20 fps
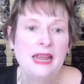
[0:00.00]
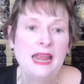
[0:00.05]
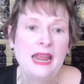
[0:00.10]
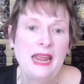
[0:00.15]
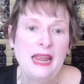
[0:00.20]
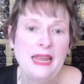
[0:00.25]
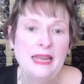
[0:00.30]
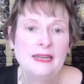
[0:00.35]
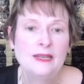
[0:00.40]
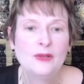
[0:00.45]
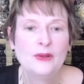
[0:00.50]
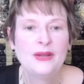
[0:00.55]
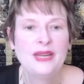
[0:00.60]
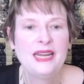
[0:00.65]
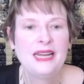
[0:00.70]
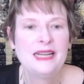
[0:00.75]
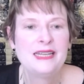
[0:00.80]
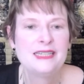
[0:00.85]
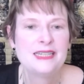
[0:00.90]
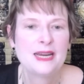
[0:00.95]
and
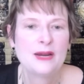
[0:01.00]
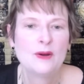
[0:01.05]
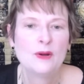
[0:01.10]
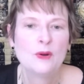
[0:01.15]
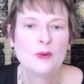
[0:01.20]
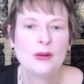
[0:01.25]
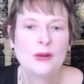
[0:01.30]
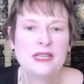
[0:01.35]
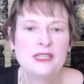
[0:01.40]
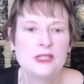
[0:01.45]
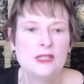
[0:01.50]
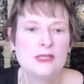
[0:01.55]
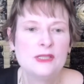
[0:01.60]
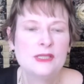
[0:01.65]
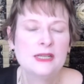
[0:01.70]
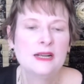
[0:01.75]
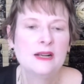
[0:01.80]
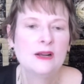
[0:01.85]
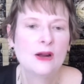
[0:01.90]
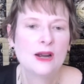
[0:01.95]
looking at tarot questions
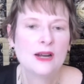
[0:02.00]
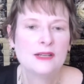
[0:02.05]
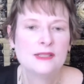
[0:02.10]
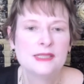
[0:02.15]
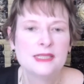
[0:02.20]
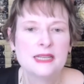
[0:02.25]
and cards